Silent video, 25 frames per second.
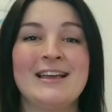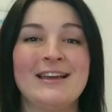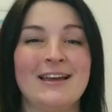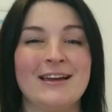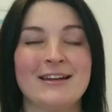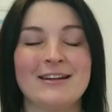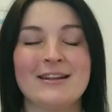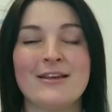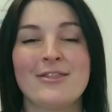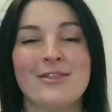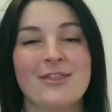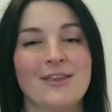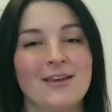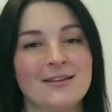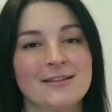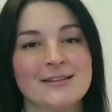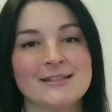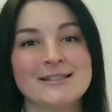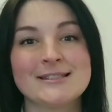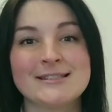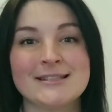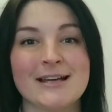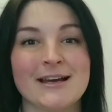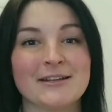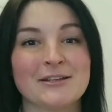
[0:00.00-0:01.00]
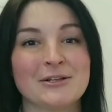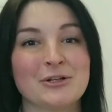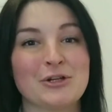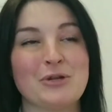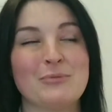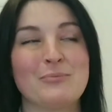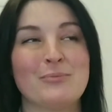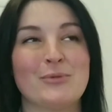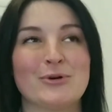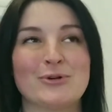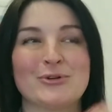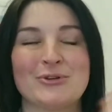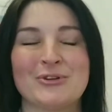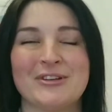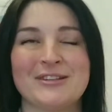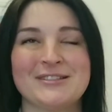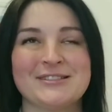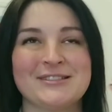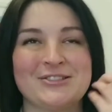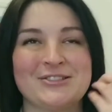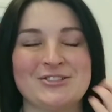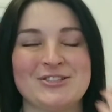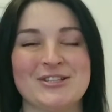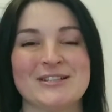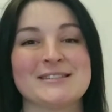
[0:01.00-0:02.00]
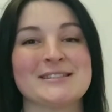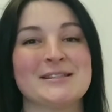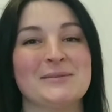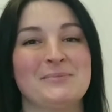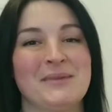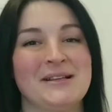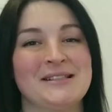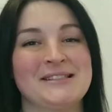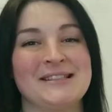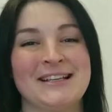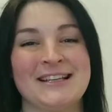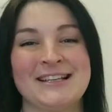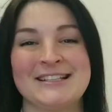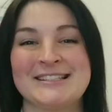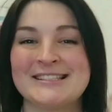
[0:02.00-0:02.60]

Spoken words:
And I think this title in Portuguese is just amazing.